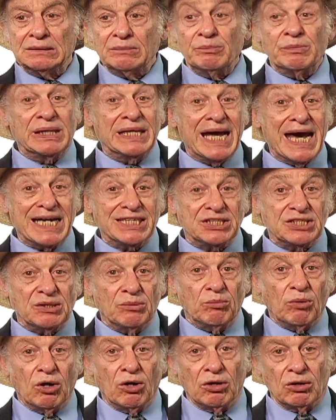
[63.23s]

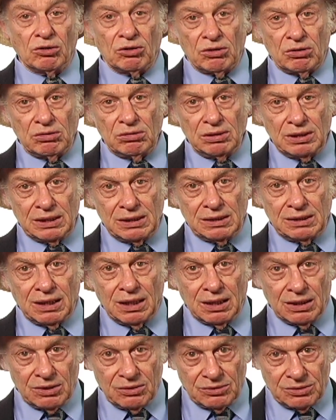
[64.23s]
Manasseh Mahler and
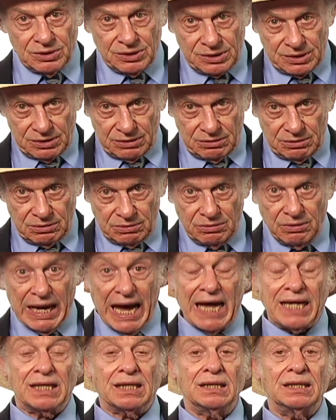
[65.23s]
others to
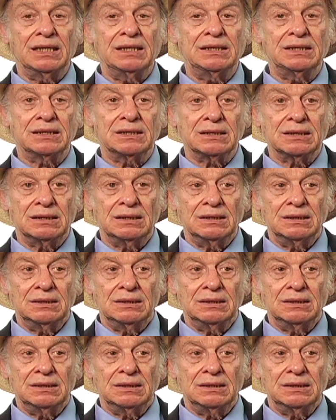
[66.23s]
athletes.